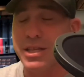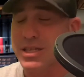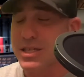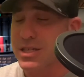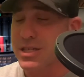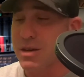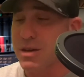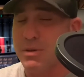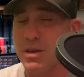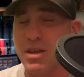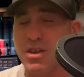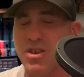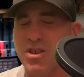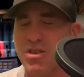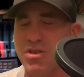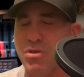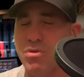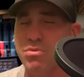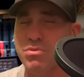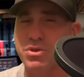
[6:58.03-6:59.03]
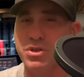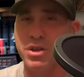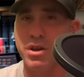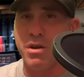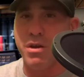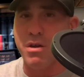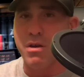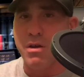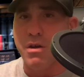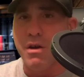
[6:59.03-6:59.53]
going to be a huge
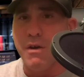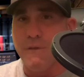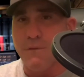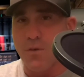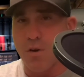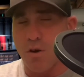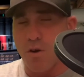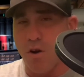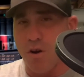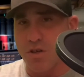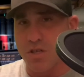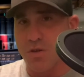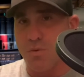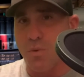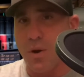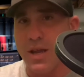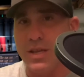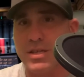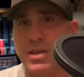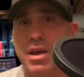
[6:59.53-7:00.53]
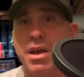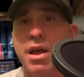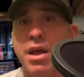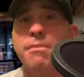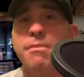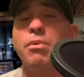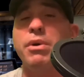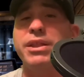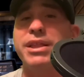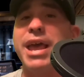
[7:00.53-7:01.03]
year for Carson Wentz.
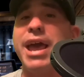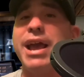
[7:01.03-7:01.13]
But with that,